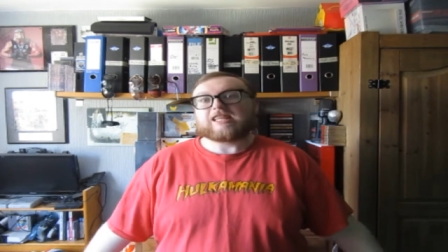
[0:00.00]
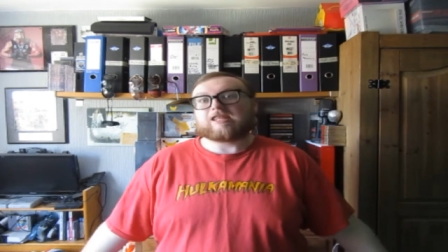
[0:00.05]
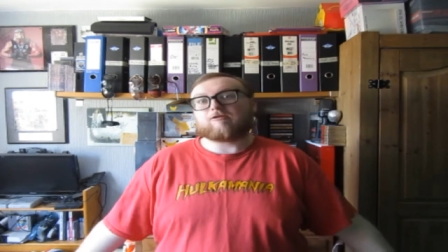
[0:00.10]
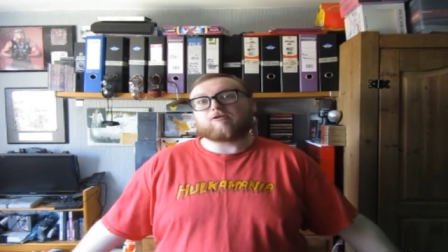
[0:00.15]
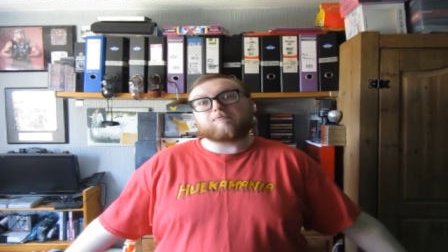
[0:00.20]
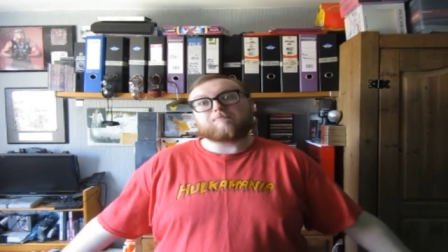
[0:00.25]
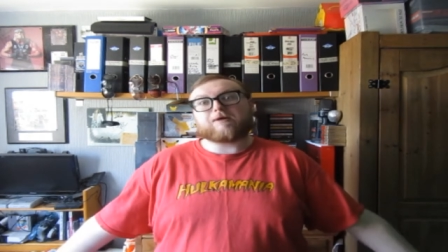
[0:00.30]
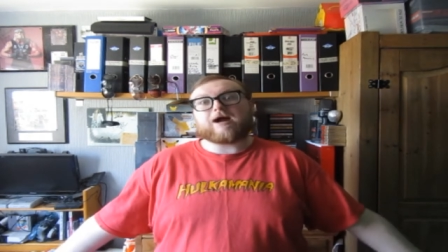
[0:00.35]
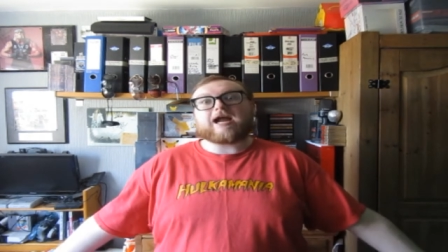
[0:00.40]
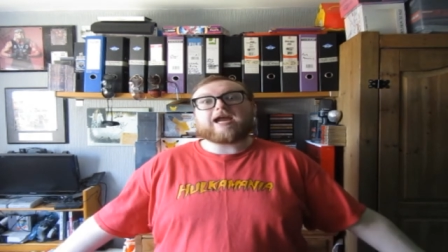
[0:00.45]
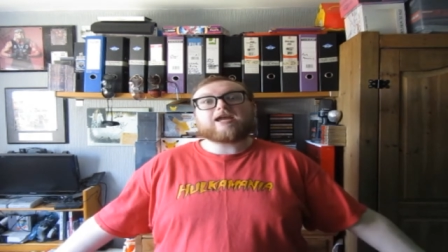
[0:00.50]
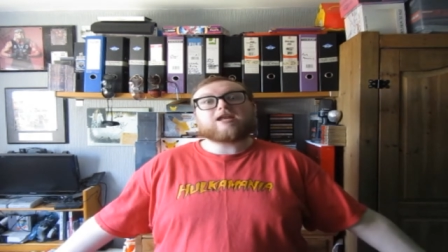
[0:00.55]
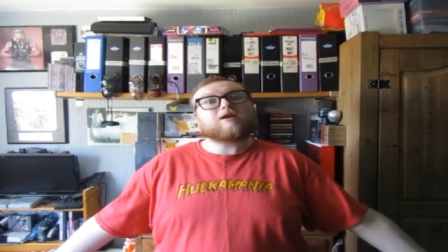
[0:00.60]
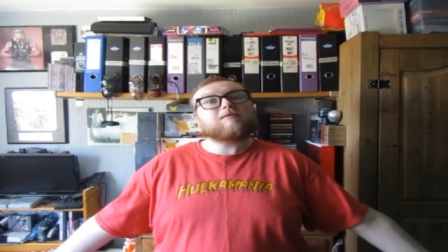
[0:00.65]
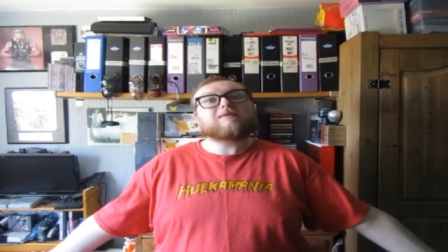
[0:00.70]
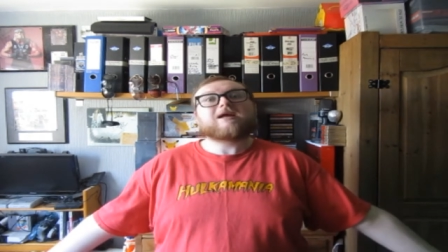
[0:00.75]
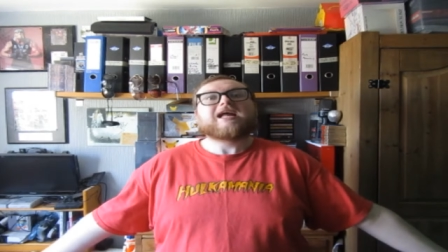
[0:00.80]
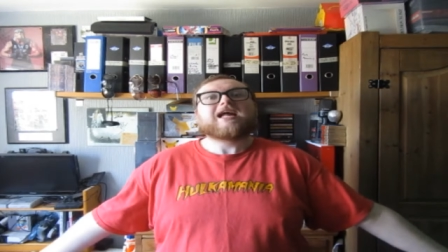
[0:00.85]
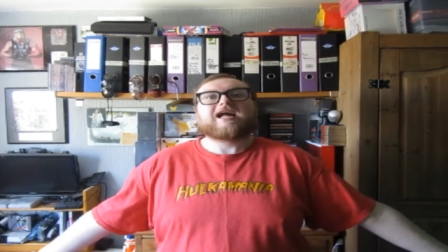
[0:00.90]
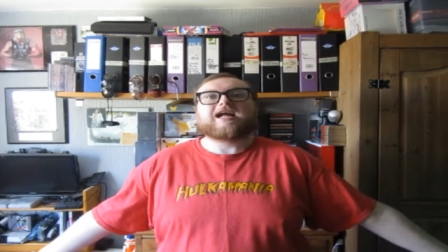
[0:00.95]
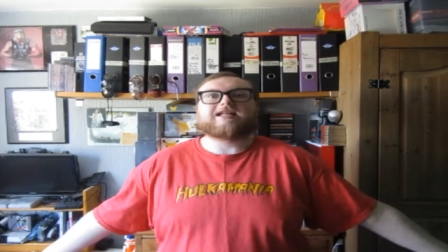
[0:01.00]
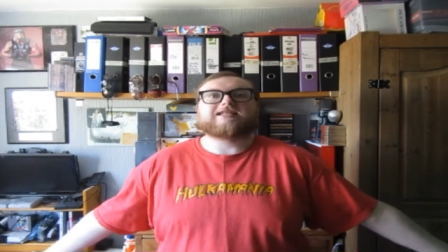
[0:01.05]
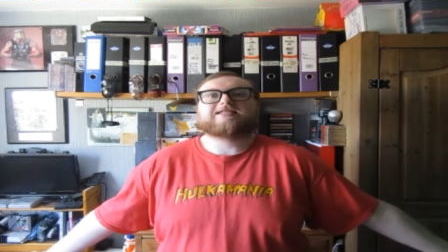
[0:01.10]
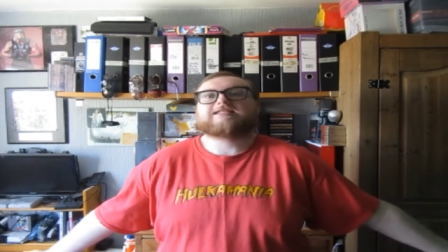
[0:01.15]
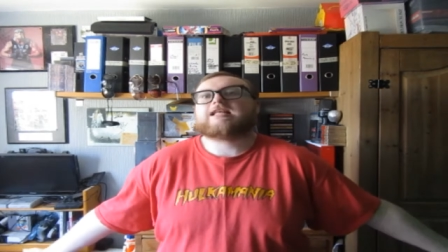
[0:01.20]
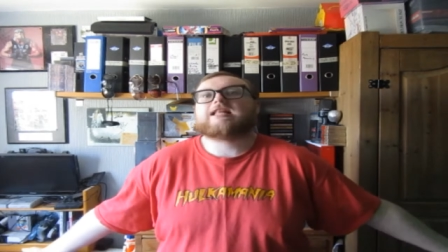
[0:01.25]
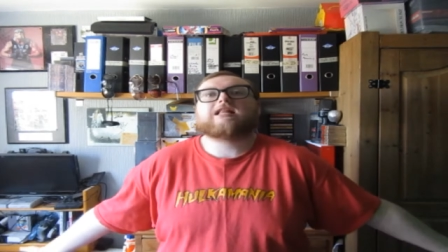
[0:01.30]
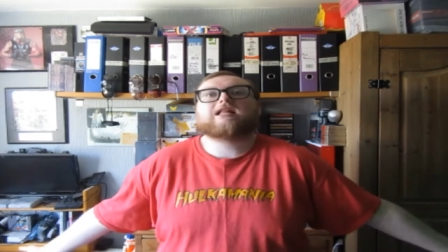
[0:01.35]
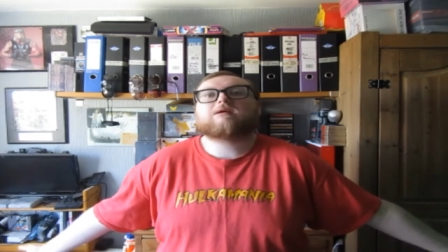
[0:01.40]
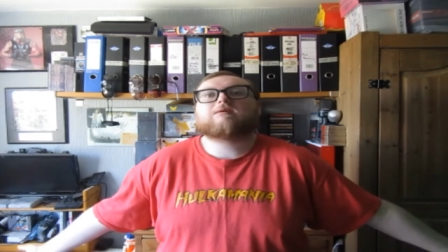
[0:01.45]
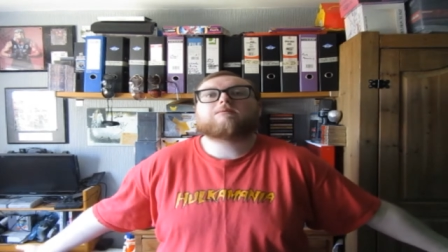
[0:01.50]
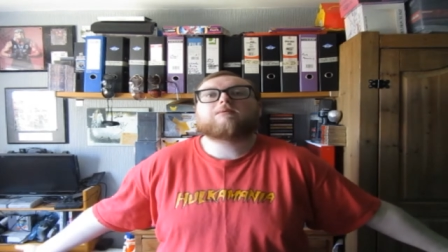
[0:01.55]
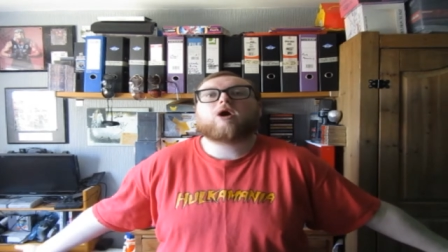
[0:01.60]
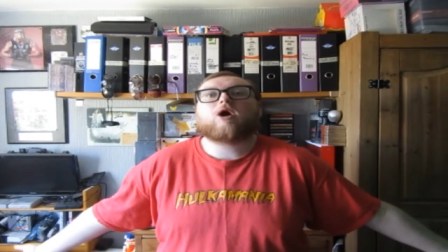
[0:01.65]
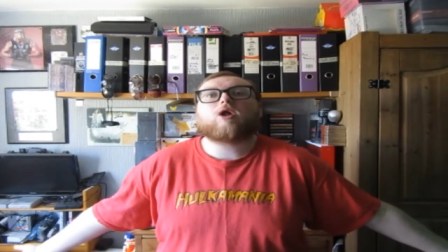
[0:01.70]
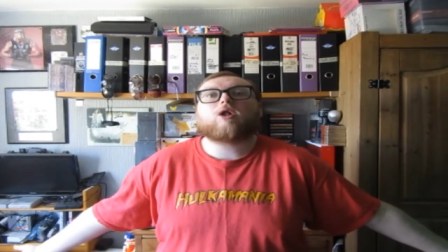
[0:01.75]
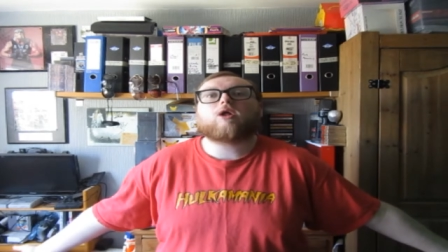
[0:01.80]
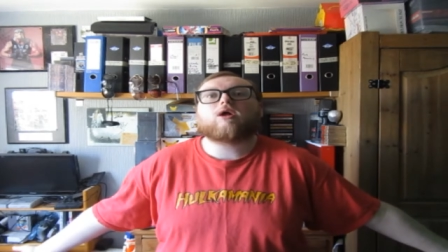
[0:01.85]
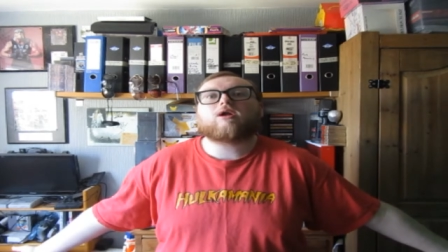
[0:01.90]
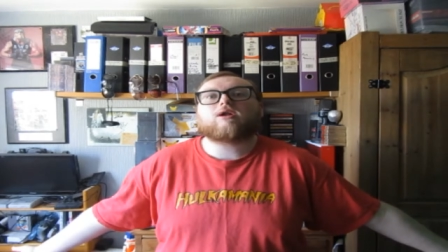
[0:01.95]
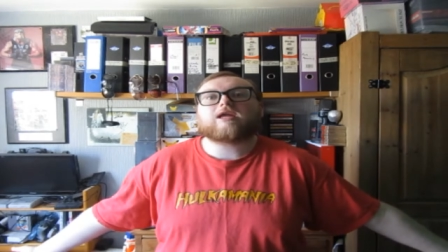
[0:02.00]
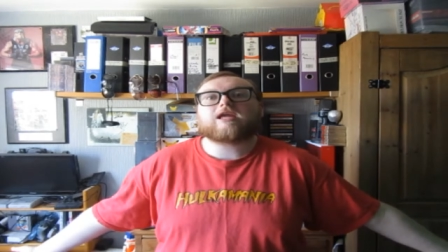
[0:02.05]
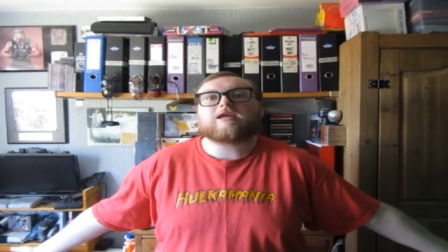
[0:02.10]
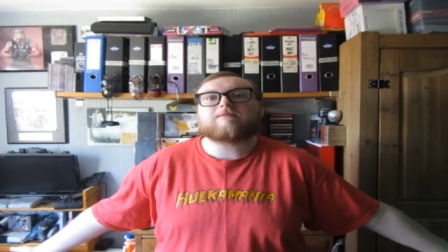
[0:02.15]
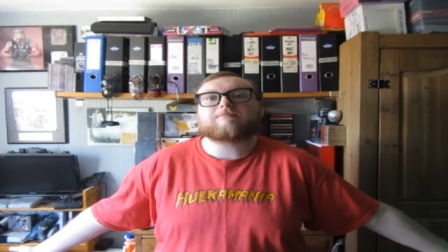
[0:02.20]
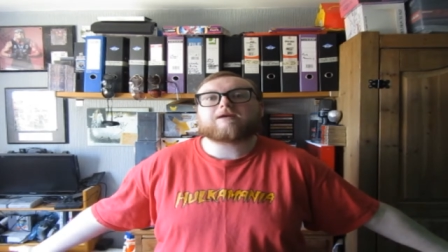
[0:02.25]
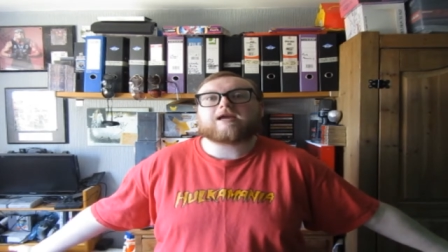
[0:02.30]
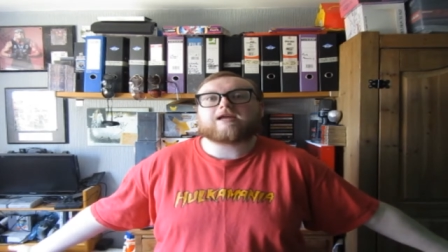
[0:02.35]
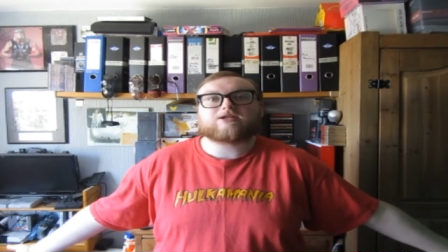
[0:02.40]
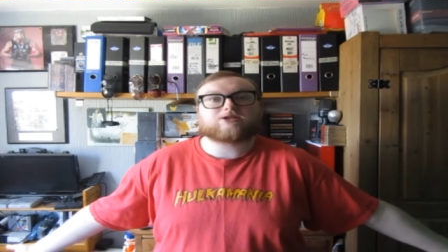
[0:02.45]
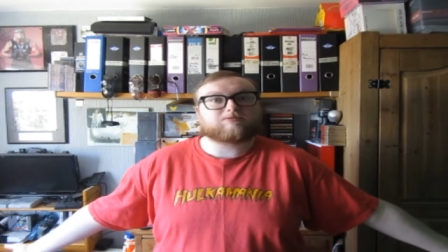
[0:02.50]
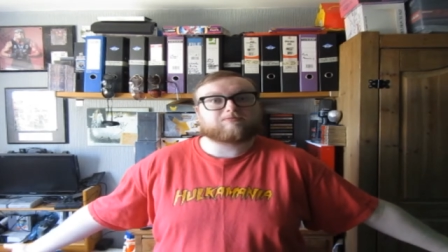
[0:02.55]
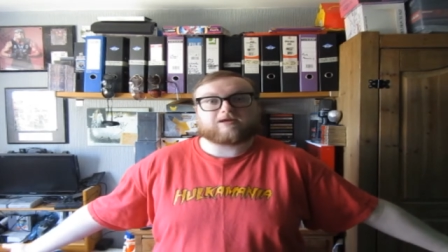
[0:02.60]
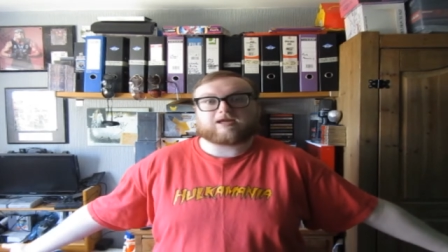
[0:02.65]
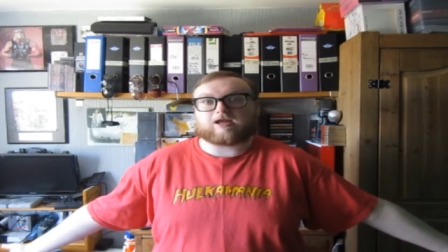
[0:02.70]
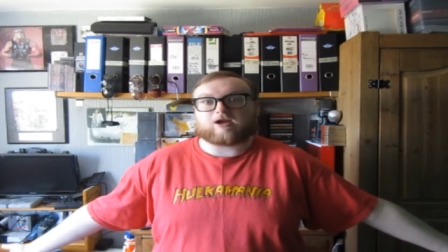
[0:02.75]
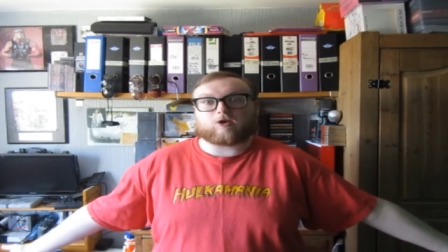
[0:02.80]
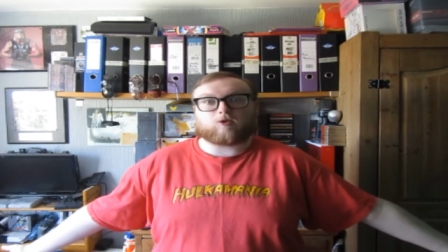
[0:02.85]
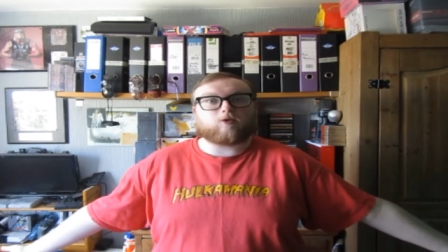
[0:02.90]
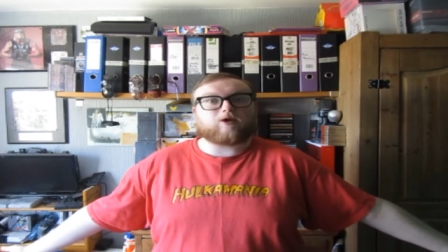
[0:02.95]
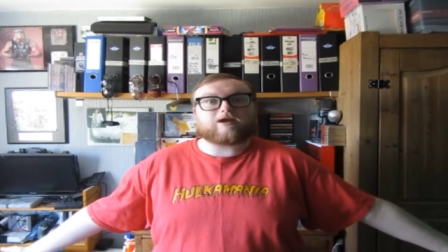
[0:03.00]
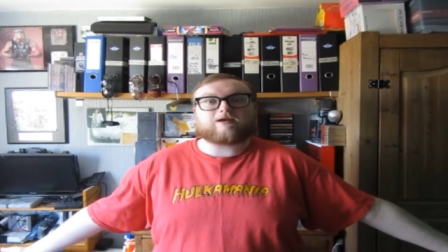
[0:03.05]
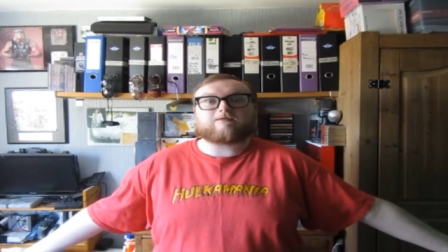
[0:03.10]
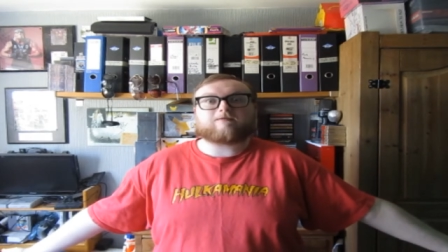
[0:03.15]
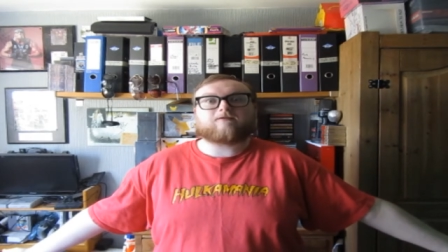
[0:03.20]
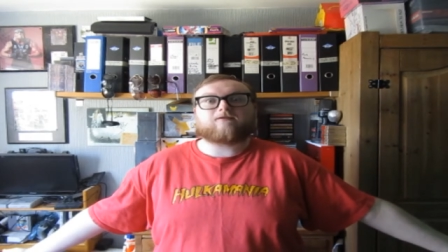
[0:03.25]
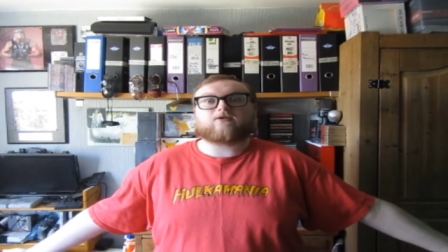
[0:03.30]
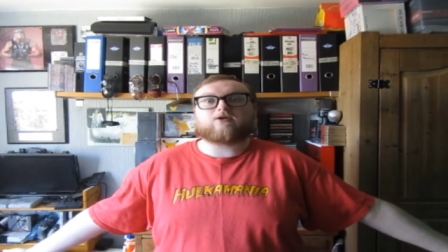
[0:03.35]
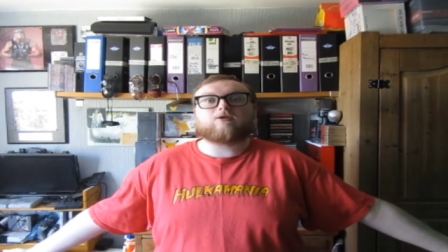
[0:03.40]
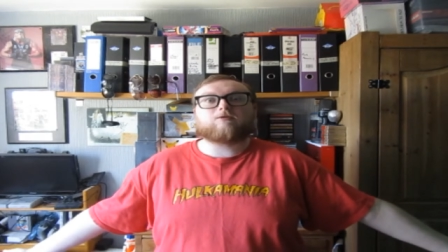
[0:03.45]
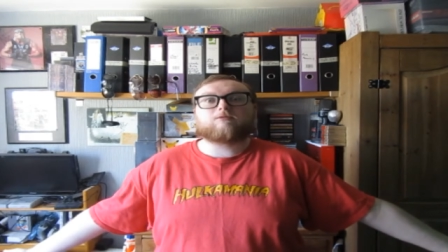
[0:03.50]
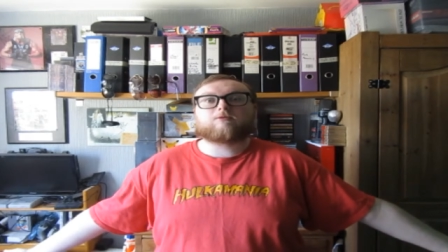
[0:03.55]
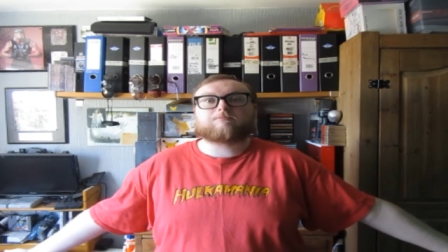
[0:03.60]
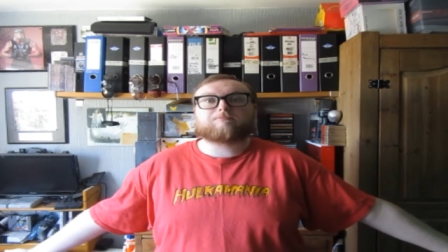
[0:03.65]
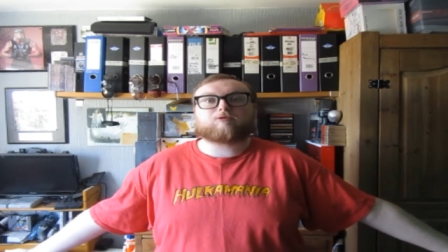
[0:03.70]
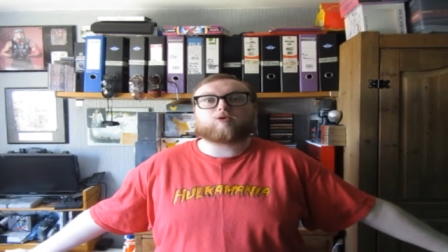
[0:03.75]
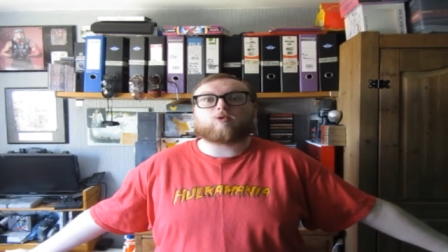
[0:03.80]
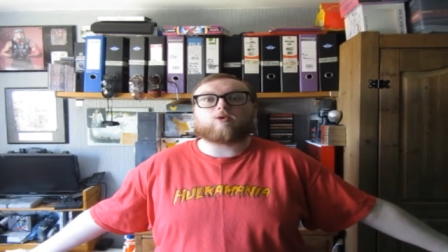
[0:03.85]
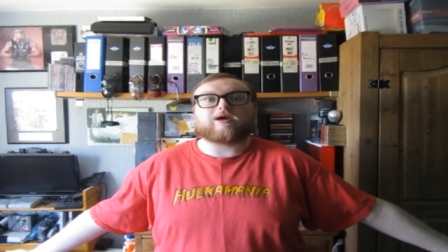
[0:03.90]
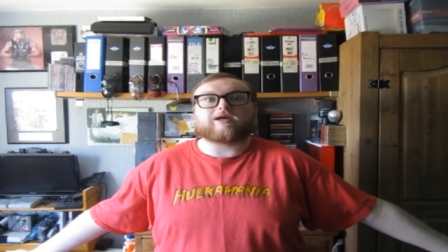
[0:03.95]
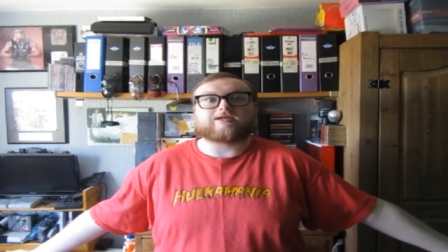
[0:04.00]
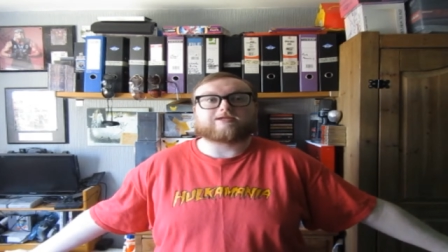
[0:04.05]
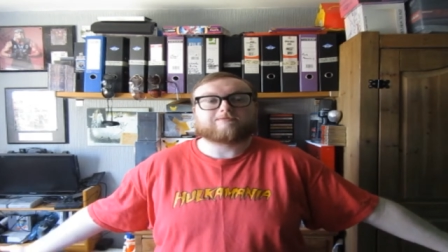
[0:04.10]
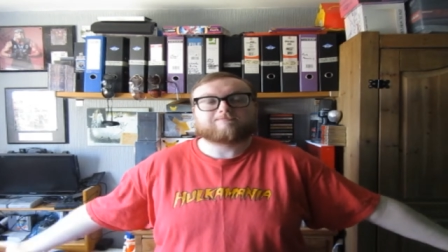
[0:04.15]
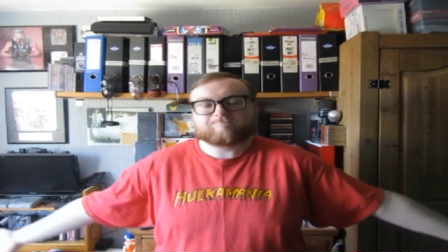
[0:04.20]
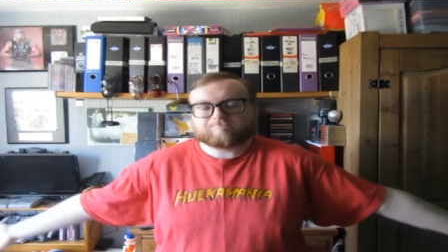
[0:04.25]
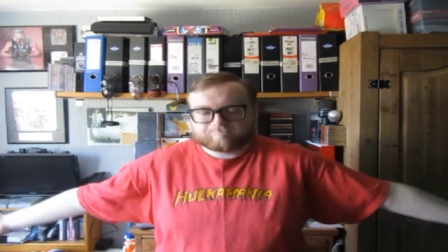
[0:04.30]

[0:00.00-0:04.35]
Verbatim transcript: They were buying them and selling them all on eBay to make a quick few quid.